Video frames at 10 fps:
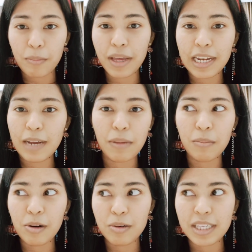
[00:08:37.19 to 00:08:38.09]
And then my
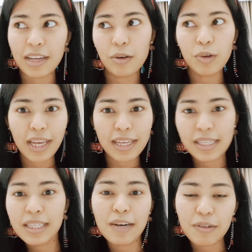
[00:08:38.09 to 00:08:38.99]
mom was like, okay, since
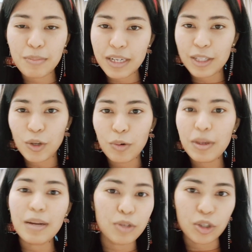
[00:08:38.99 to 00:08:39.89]
everybody's going,
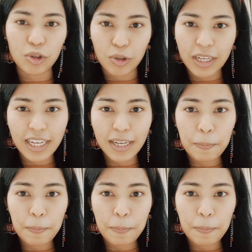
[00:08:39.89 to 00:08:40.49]
I'm just joining.